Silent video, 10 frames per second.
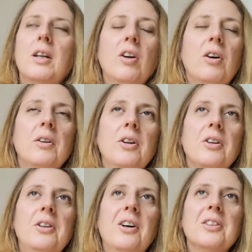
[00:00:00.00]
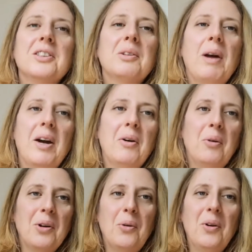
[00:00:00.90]
not to wear
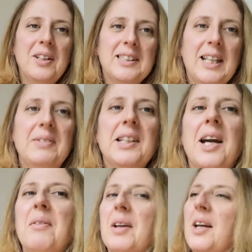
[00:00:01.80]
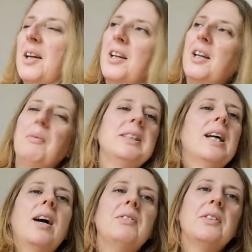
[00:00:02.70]
all at the same time, but
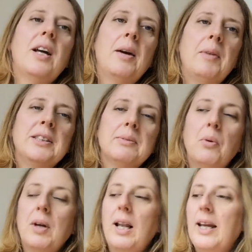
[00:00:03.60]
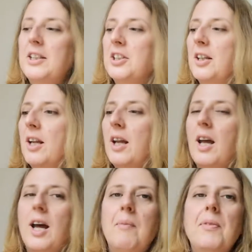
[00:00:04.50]
to have a small collection.
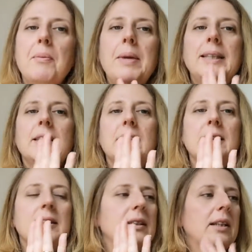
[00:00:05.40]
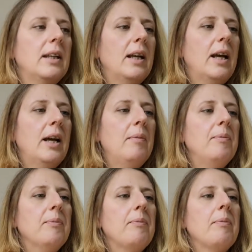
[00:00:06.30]
The mittens, I